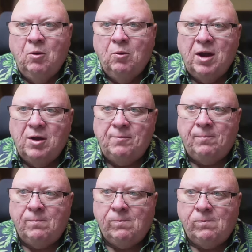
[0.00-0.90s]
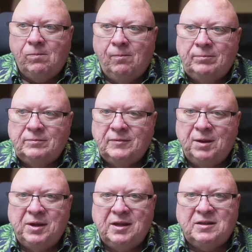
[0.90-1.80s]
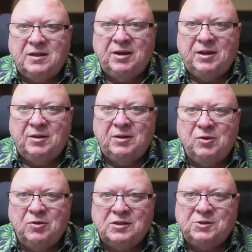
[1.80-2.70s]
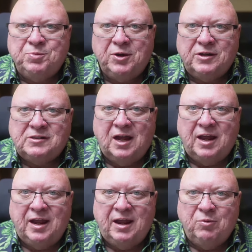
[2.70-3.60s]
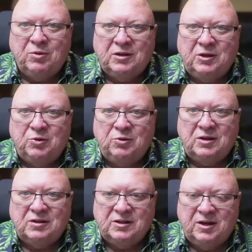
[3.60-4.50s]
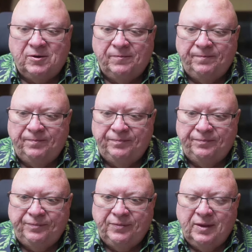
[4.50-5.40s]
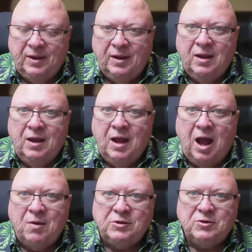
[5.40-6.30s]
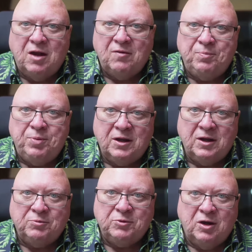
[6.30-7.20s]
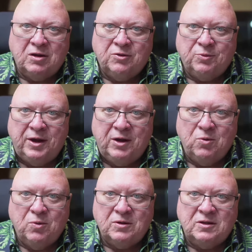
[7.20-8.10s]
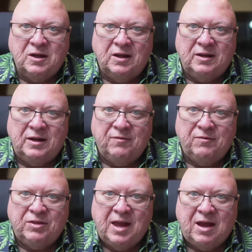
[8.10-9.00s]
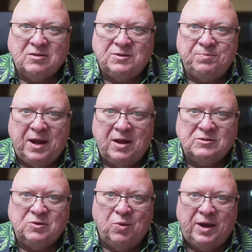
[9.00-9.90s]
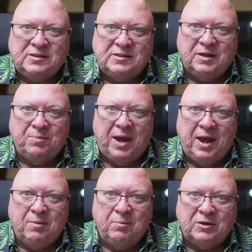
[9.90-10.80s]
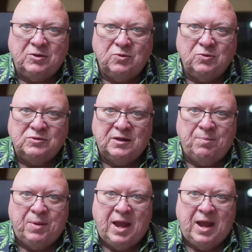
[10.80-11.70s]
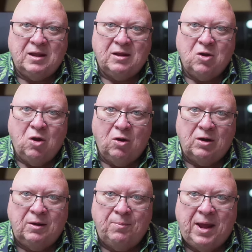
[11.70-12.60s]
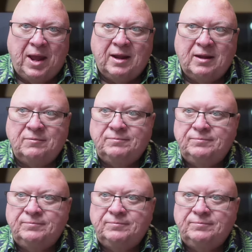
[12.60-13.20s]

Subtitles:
Well, let me tell you a little experience I had with the unions there. I would drive a pickup truck, 3/4 ton, have 1,000 pounds of weights in the back, my tools in the back, a cart in the back.